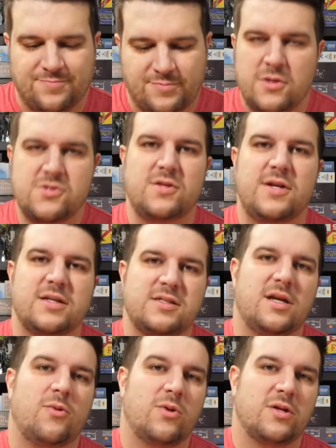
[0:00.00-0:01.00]
So the next
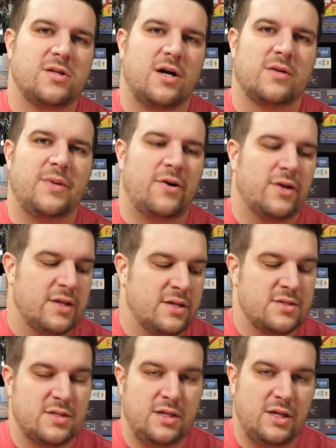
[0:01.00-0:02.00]
thing I want to talk about
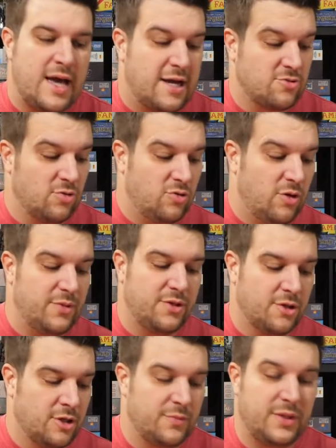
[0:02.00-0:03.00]
is the actual equipment that
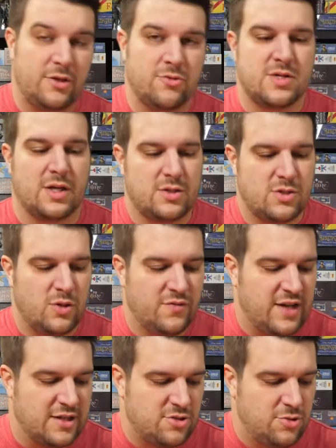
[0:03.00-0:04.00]
you're going to be using. So I've
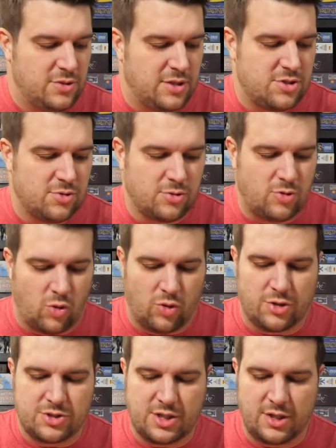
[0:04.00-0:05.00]
got 2 digital
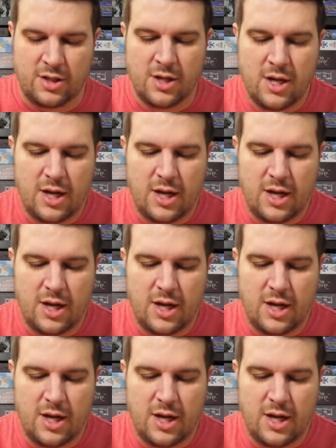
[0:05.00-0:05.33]
recorders here.